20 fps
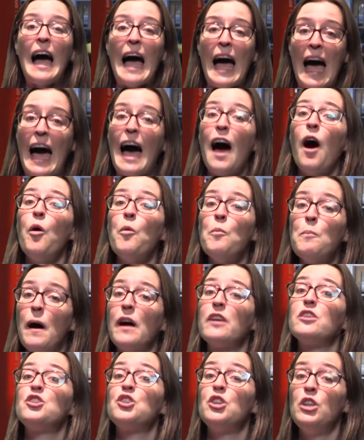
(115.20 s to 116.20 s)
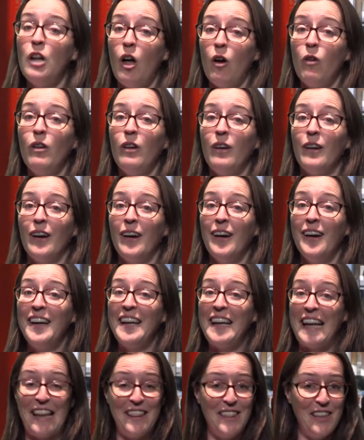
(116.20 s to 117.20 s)
how much longer
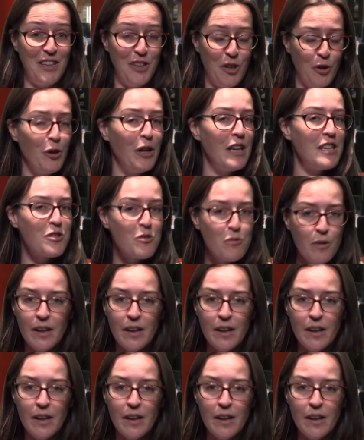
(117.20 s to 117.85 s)
can the longest